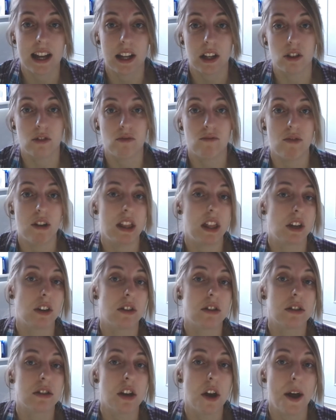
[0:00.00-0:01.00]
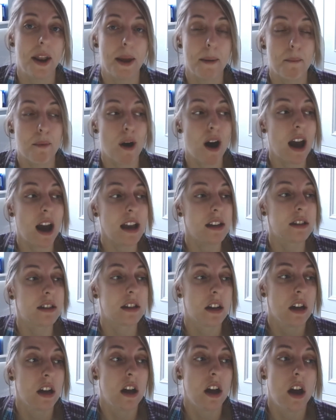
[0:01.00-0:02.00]
a really good turnip
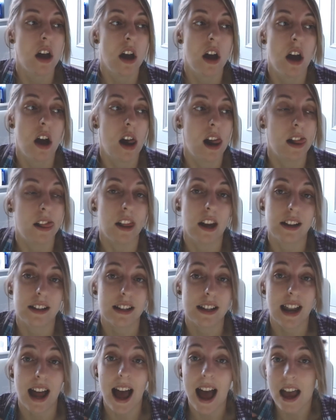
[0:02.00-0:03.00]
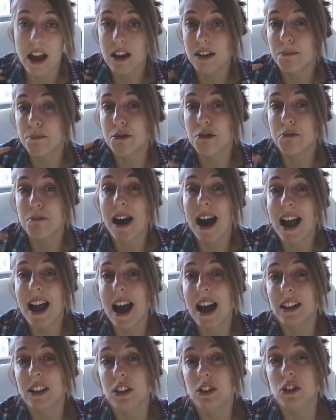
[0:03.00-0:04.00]
price. Like I said, I opened my
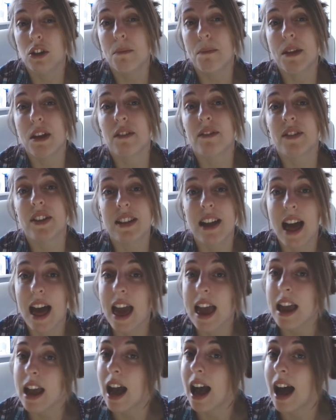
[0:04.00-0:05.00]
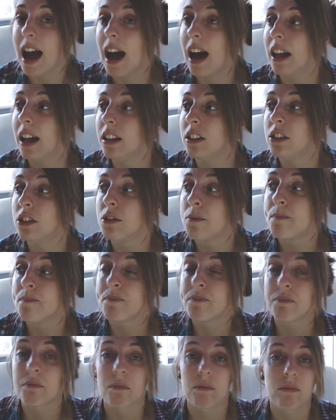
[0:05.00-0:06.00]
island up the other day and
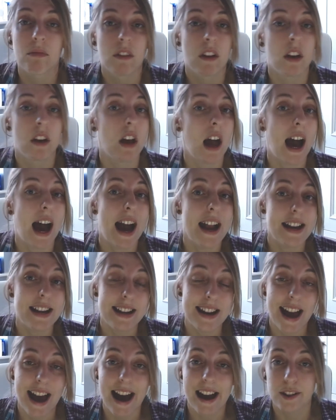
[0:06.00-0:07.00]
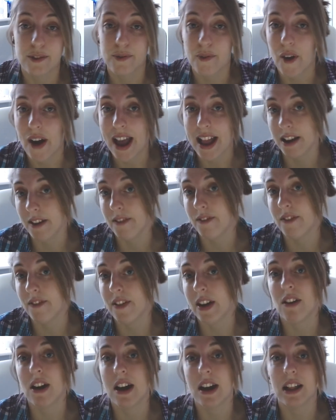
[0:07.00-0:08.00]
I didn't ask for
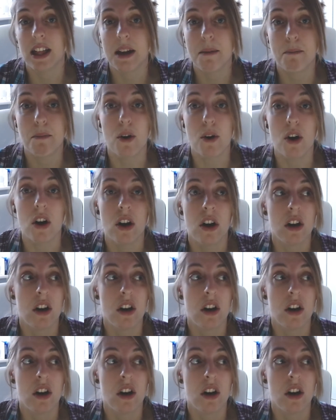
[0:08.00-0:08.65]
anything really, but